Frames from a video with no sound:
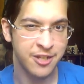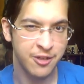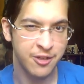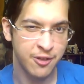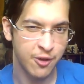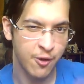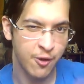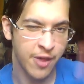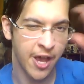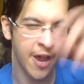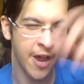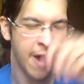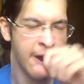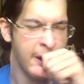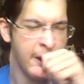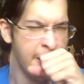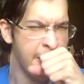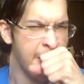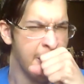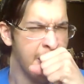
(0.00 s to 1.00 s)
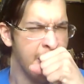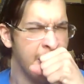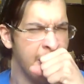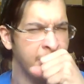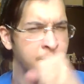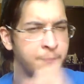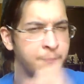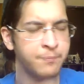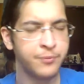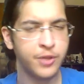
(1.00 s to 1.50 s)
You do
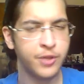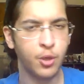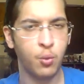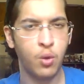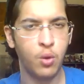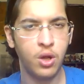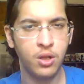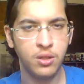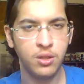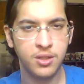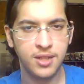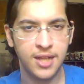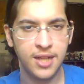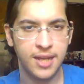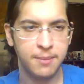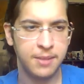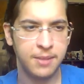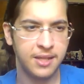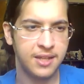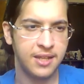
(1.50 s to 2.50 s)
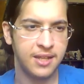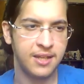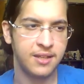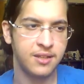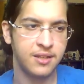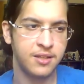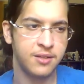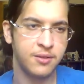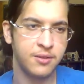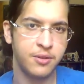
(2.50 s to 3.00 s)
the wall climbing
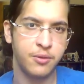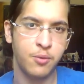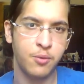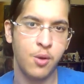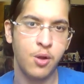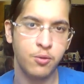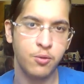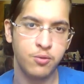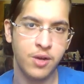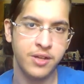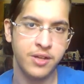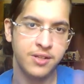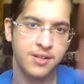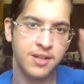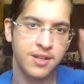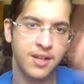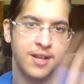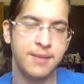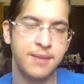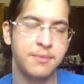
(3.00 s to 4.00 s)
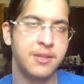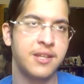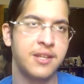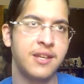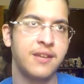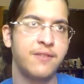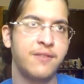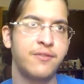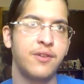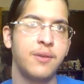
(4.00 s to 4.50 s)
thing, the wall run climb
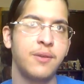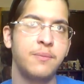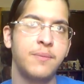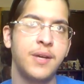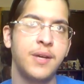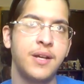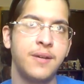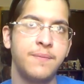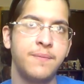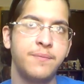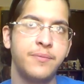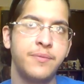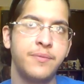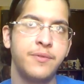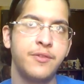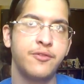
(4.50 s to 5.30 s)
thing from